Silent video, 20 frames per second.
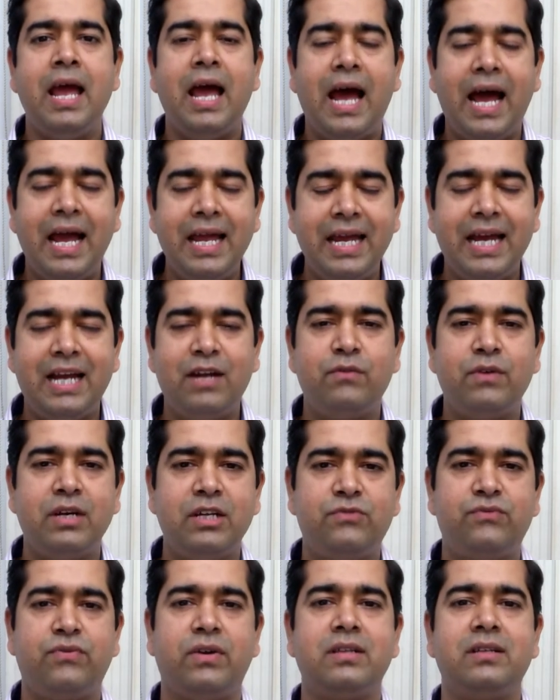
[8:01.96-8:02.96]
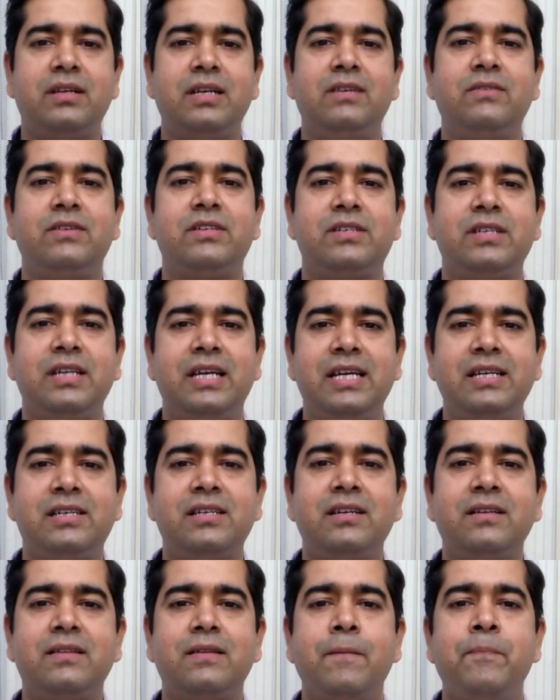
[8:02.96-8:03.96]
I advise further
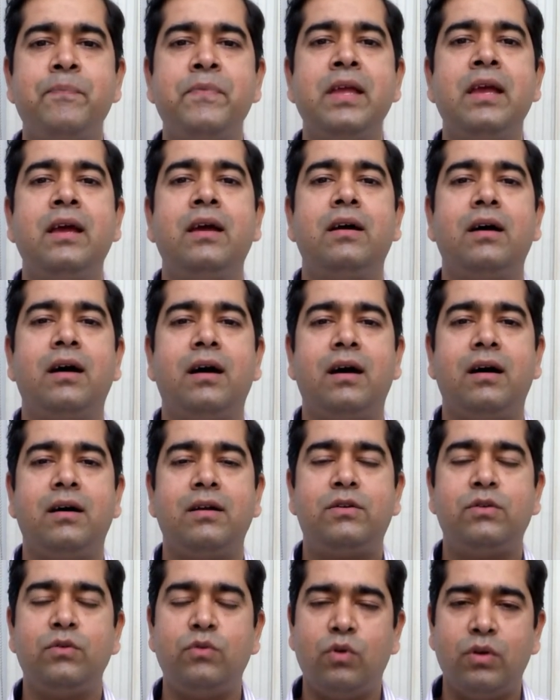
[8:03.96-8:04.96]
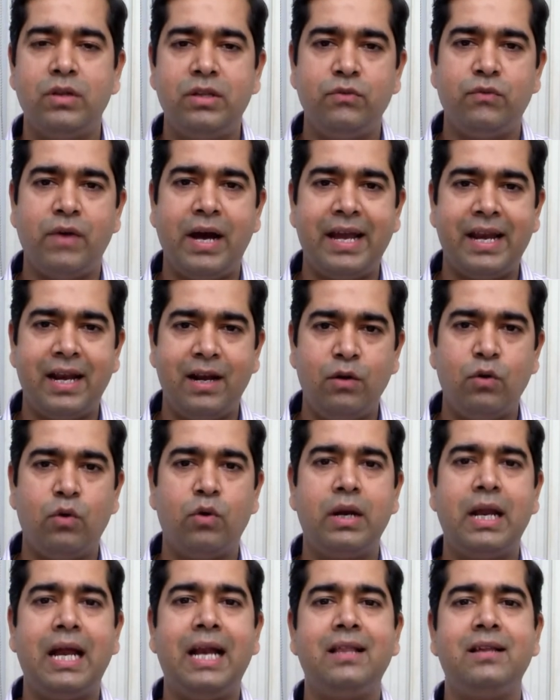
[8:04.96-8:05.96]
investigations to know the viral
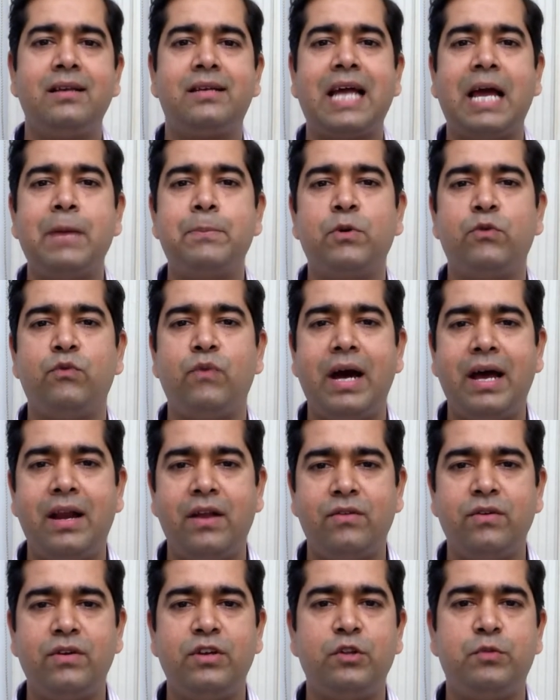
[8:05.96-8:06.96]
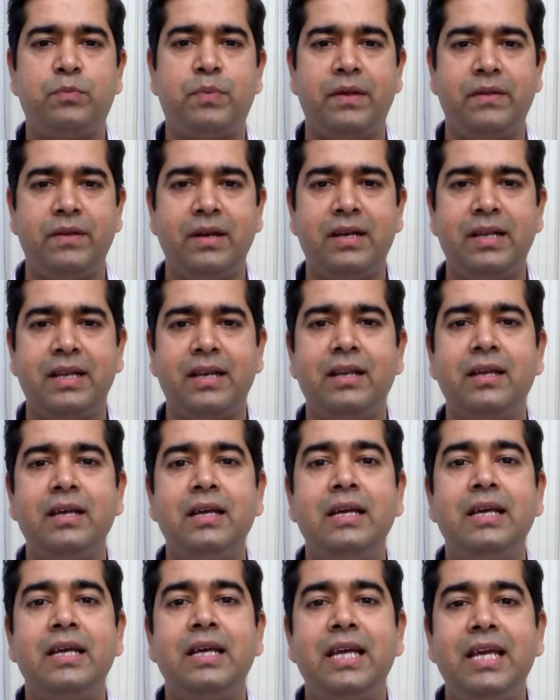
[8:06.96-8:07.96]
load and the type of virus it is present in.
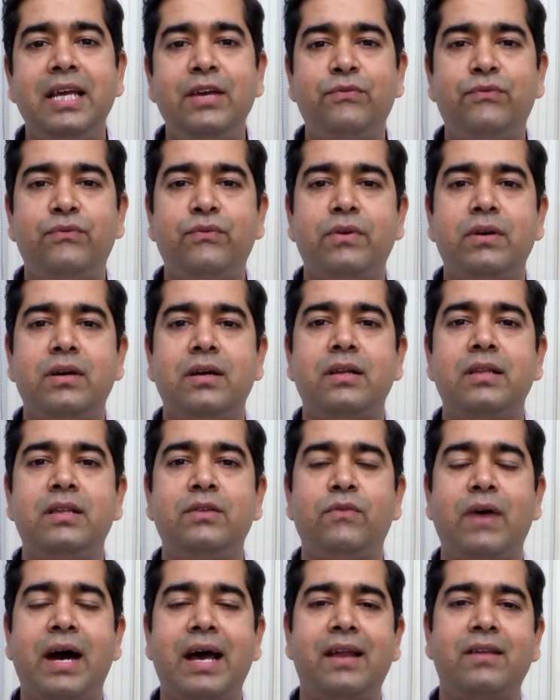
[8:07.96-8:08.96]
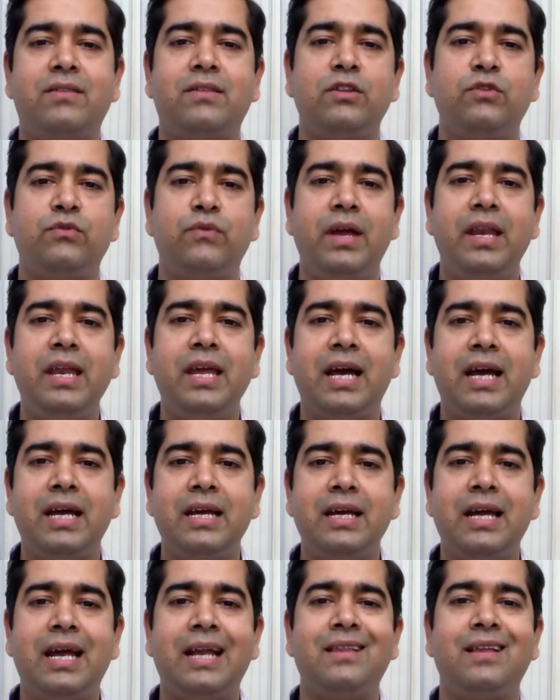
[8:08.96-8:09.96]
If the virus is very
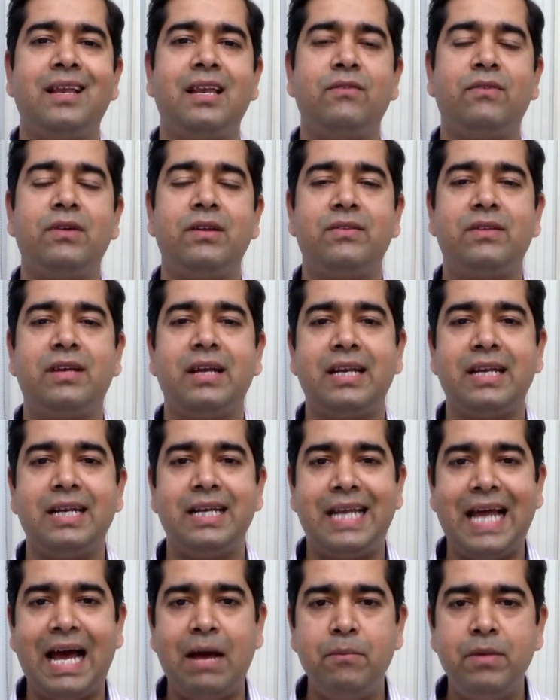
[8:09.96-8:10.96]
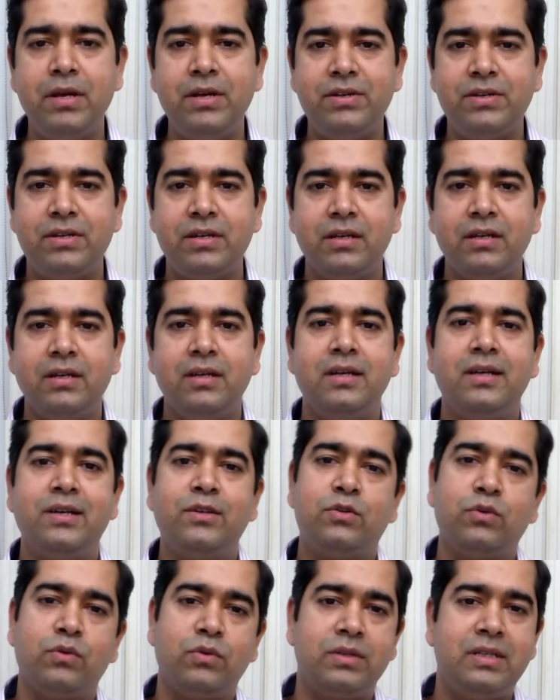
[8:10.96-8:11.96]
high and the liver is getting damaged,
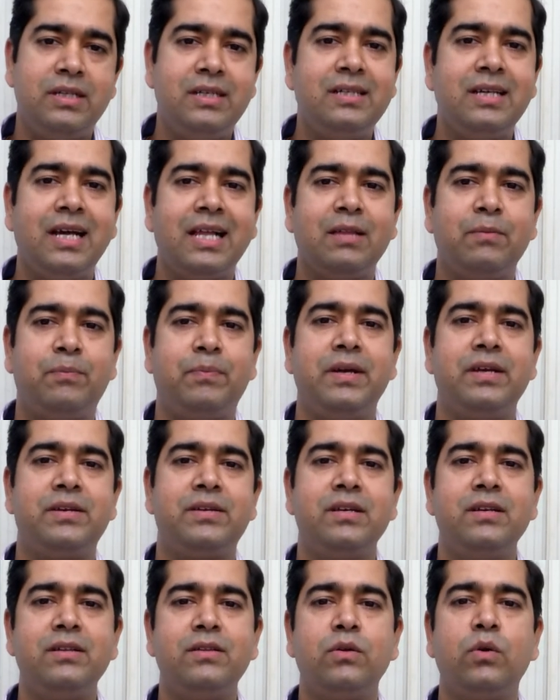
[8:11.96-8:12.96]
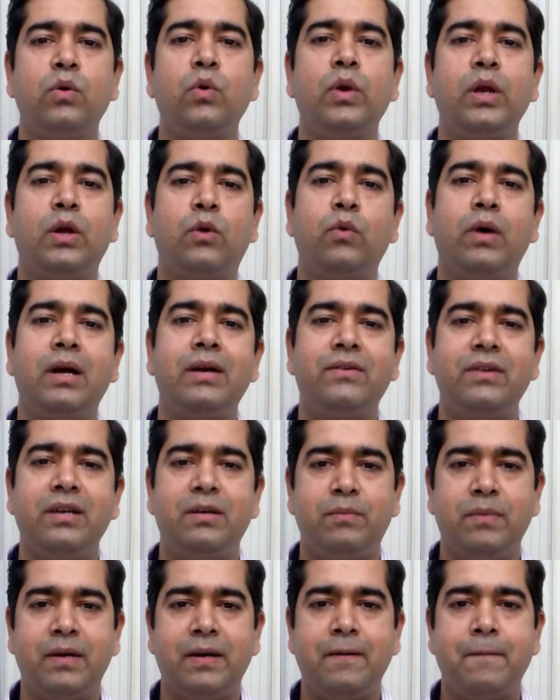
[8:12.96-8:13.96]
so these are the patients who require
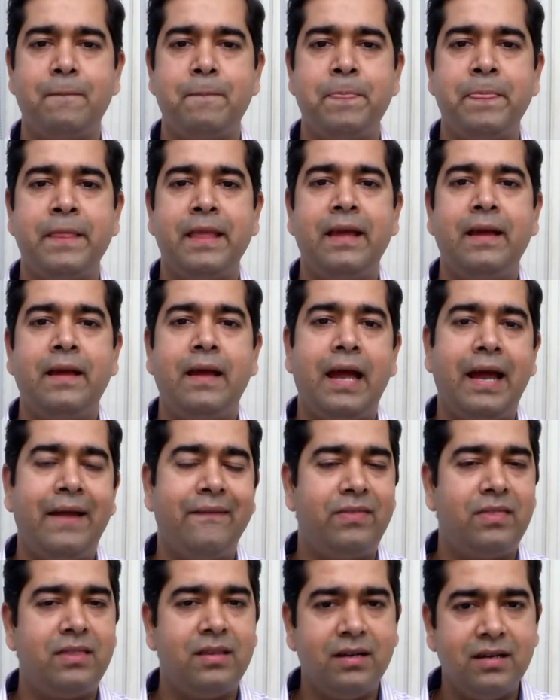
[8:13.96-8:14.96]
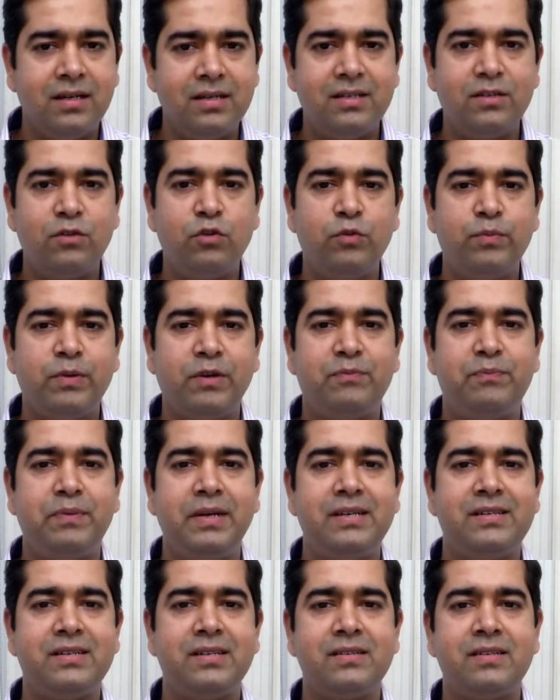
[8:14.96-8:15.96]
treatment. And third group of
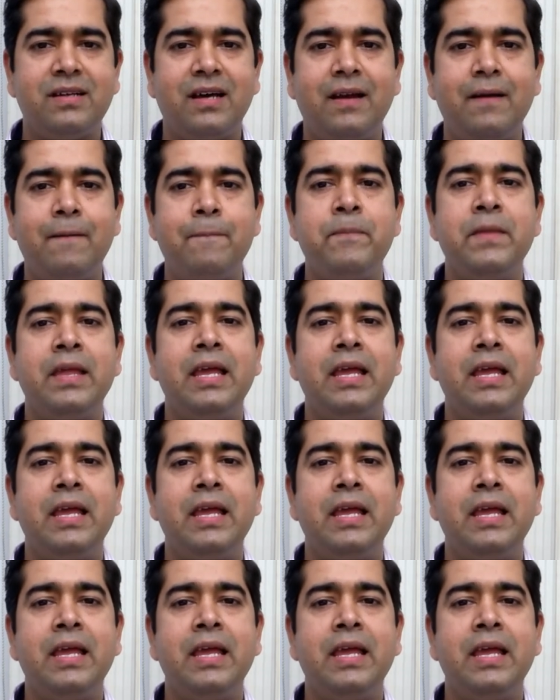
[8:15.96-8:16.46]
patients are